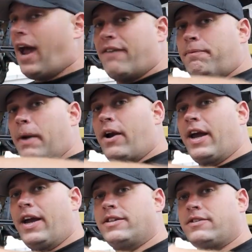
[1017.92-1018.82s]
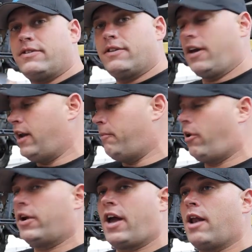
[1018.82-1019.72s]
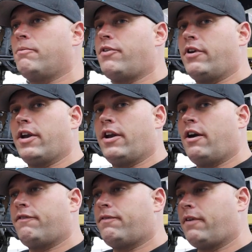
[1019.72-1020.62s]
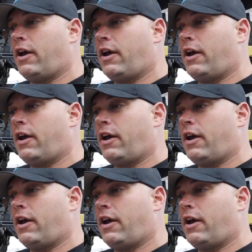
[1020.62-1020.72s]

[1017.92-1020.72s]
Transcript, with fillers: I have bare hands and I'm already got them dirty enough.